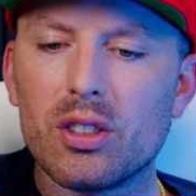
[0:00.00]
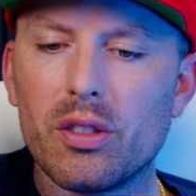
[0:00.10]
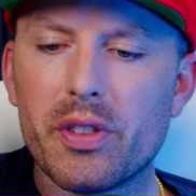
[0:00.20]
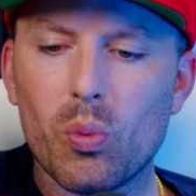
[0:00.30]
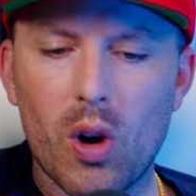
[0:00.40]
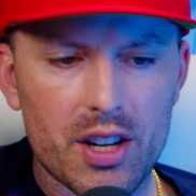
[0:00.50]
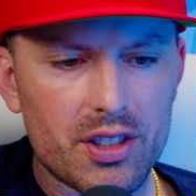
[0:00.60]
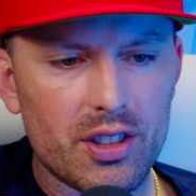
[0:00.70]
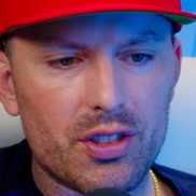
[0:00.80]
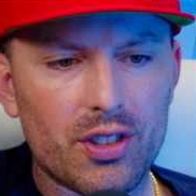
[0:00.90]
So if you're
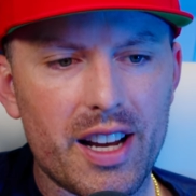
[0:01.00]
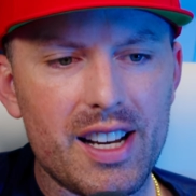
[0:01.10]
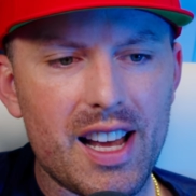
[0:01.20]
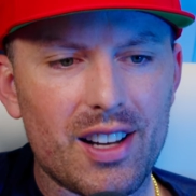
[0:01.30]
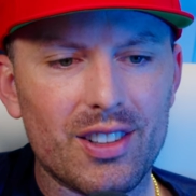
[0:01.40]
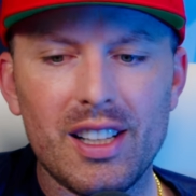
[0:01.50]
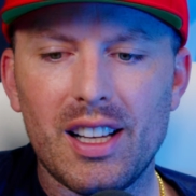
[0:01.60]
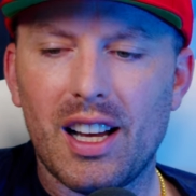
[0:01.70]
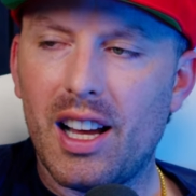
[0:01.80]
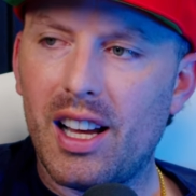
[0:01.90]
watching this right now,
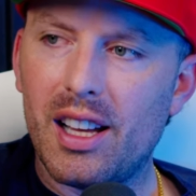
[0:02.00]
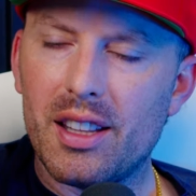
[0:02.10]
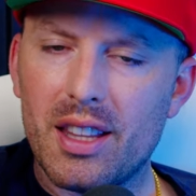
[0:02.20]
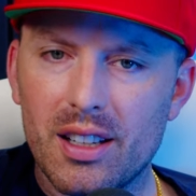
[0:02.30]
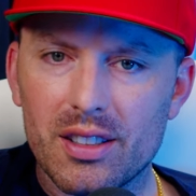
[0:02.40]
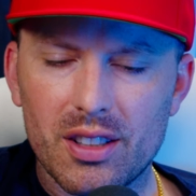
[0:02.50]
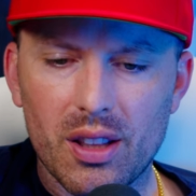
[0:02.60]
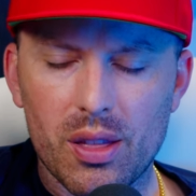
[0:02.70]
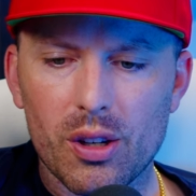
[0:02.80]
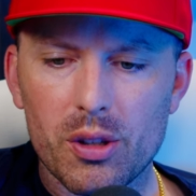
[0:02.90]
there's the
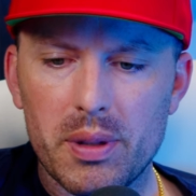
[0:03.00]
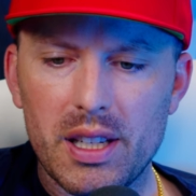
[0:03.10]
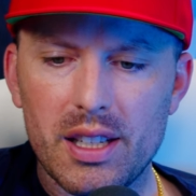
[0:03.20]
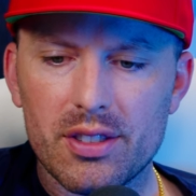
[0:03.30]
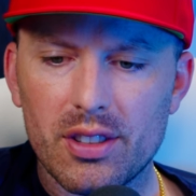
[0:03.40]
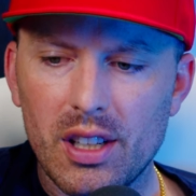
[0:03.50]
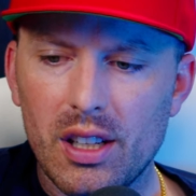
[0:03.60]
third piece